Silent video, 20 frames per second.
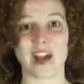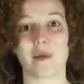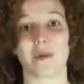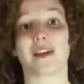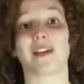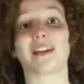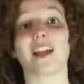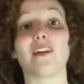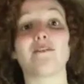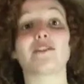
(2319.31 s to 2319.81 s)

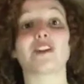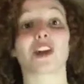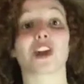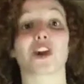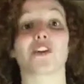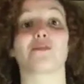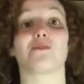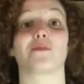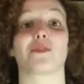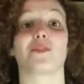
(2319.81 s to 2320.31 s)
We'd love to
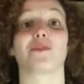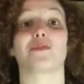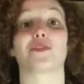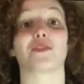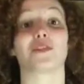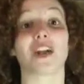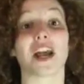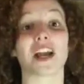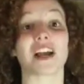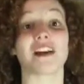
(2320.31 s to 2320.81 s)
hear from you,
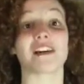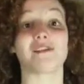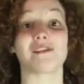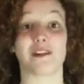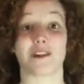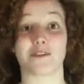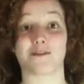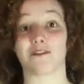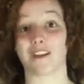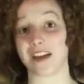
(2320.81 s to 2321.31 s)
so check
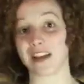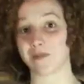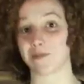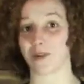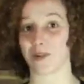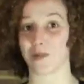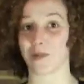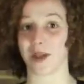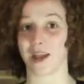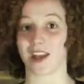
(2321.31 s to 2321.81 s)
out our
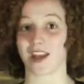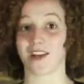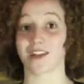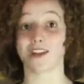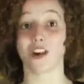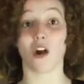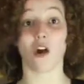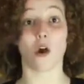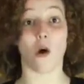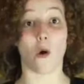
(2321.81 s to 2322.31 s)
Facebook
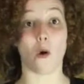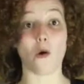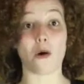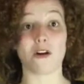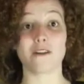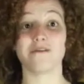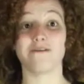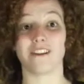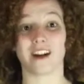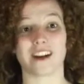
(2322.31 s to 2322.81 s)
page
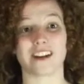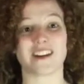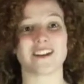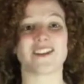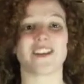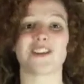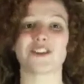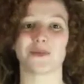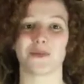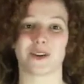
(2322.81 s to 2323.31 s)
or find
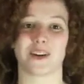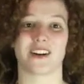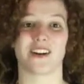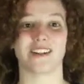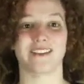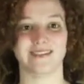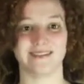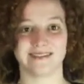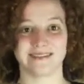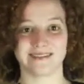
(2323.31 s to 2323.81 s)
us on
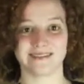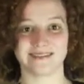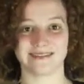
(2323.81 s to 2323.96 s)
Twitter.